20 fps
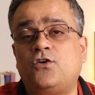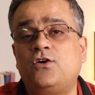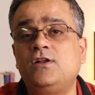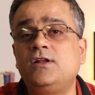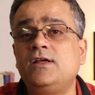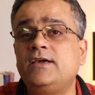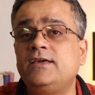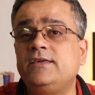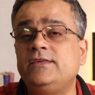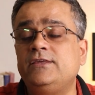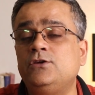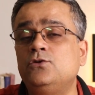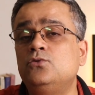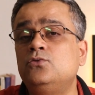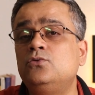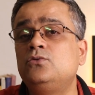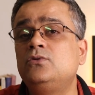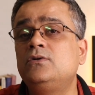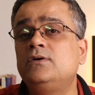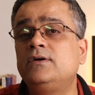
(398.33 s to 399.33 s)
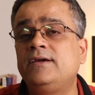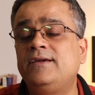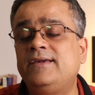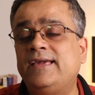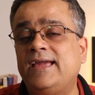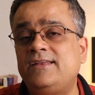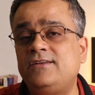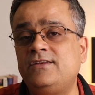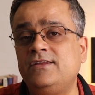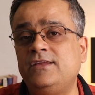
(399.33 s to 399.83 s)
all, you
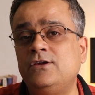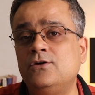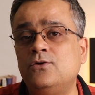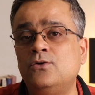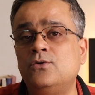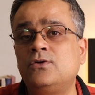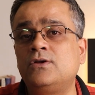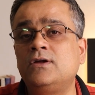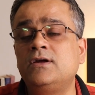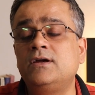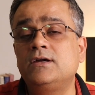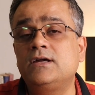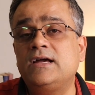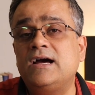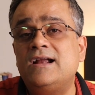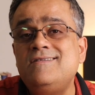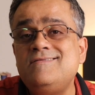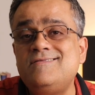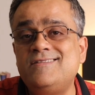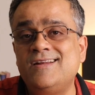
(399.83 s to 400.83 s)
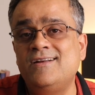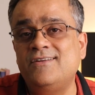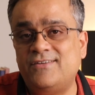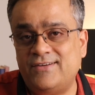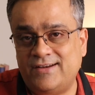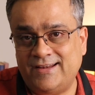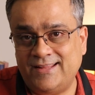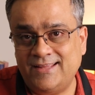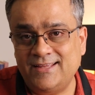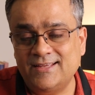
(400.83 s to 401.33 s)
get your content
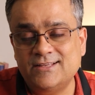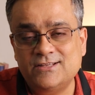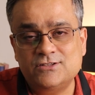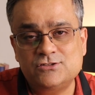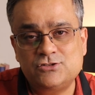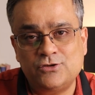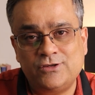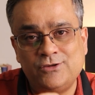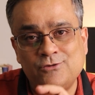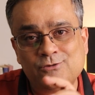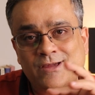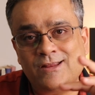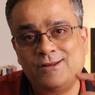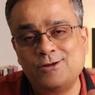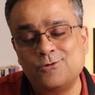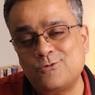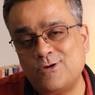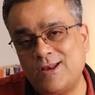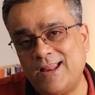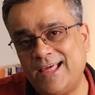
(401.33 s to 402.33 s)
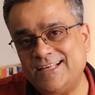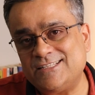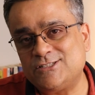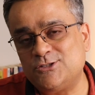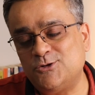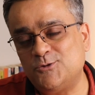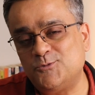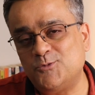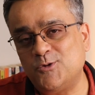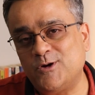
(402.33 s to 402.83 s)
ready. So you can utilize
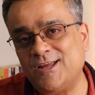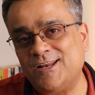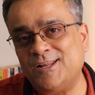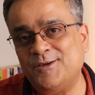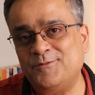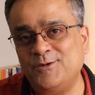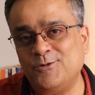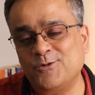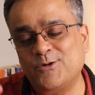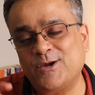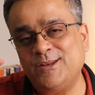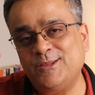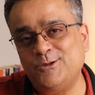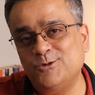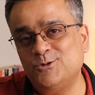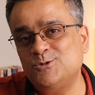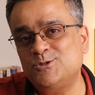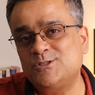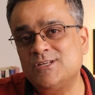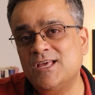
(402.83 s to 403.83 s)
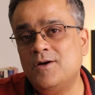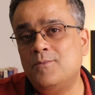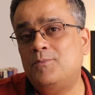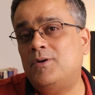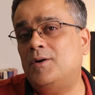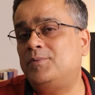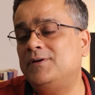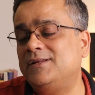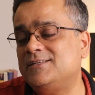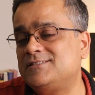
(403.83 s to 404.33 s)
NotebookLM, you can use
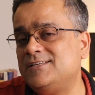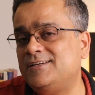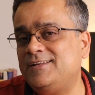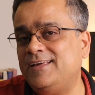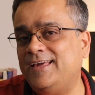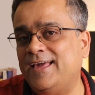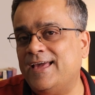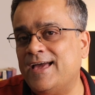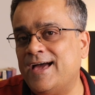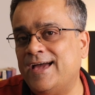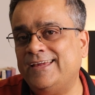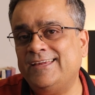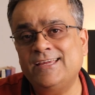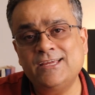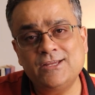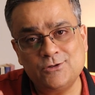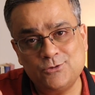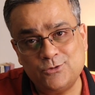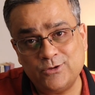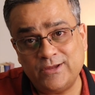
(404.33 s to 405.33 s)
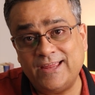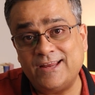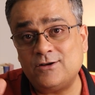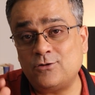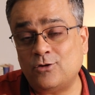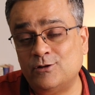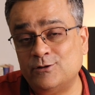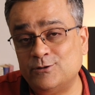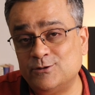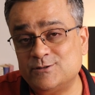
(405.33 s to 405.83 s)
Perplexity AI to get
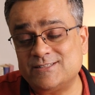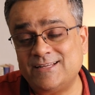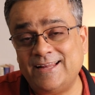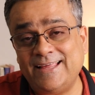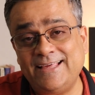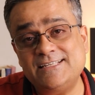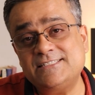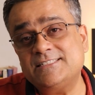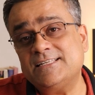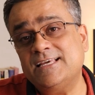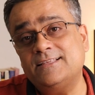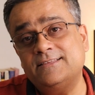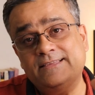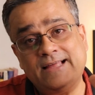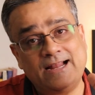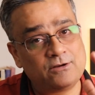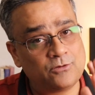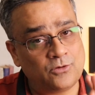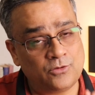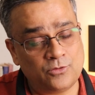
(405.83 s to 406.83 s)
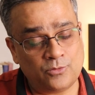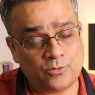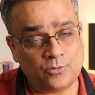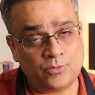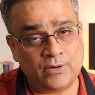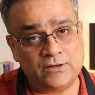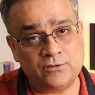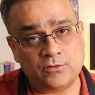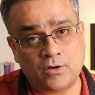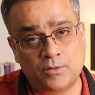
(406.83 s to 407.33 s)
all those links. That
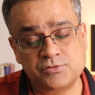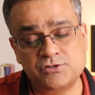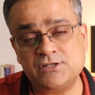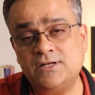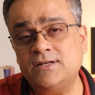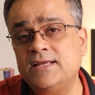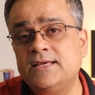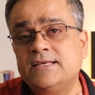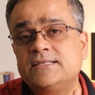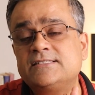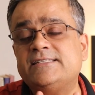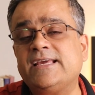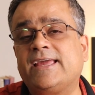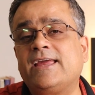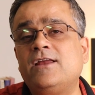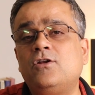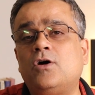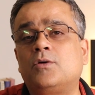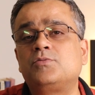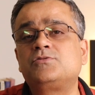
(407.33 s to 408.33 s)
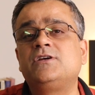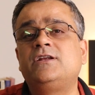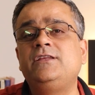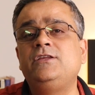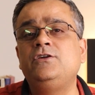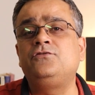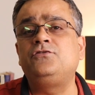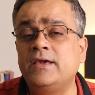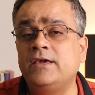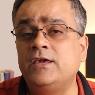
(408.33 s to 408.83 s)
one option. Second option,
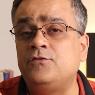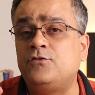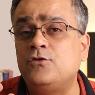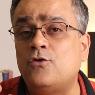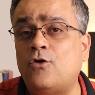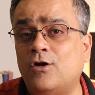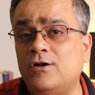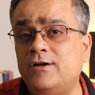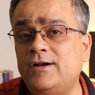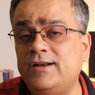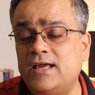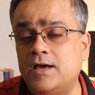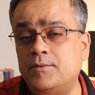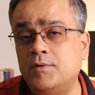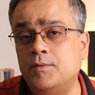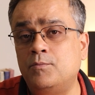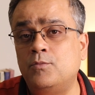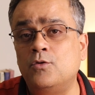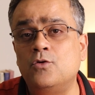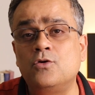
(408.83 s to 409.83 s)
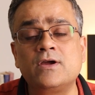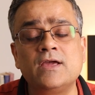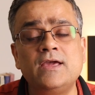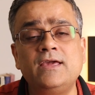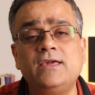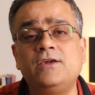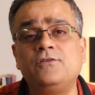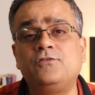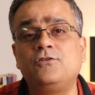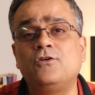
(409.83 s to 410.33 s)
if you already have a book,
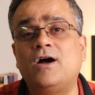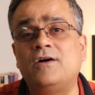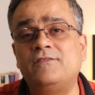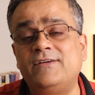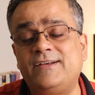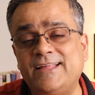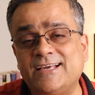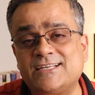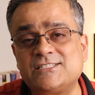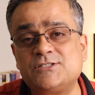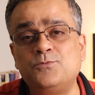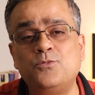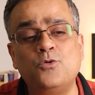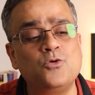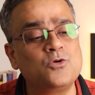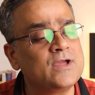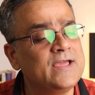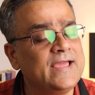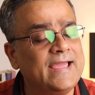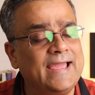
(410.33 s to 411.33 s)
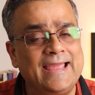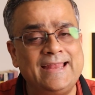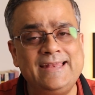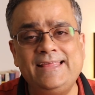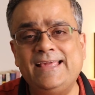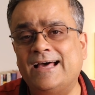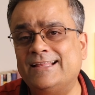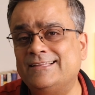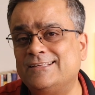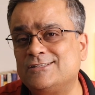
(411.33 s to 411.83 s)
if you have a textbook,
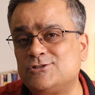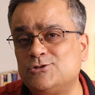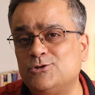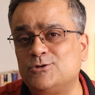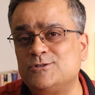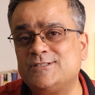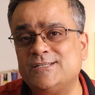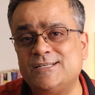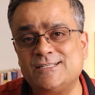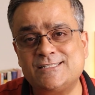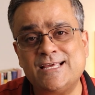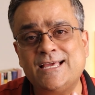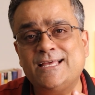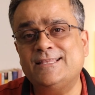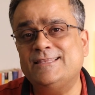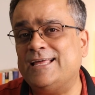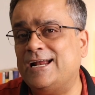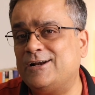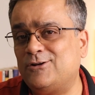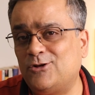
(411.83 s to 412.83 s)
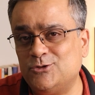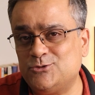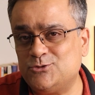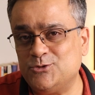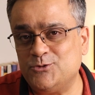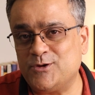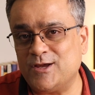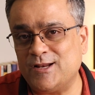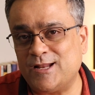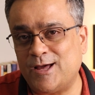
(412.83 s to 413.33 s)
any other sources, that also
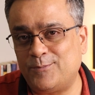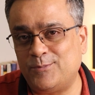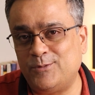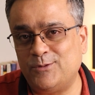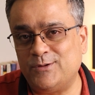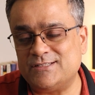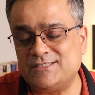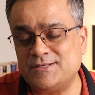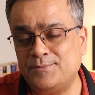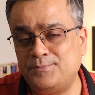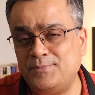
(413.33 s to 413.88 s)
you can upload as a